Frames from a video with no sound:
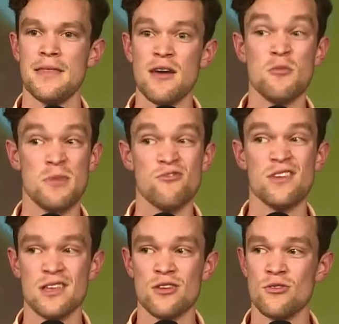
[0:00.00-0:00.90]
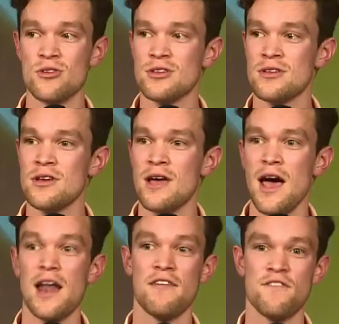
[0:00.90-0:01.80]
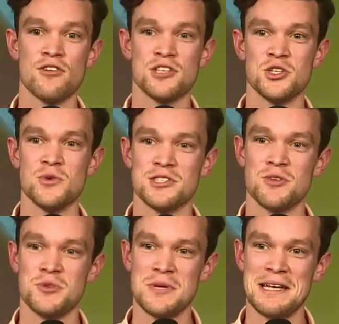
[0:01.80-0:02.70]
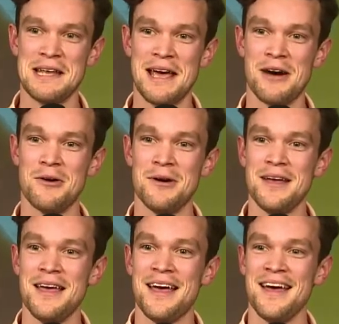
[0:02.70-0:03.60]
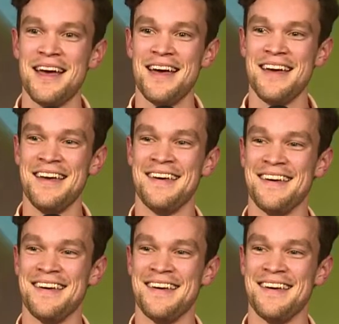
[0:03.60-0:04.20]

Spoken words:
that would be really good. And I forgot to do it, so I'm doing it now.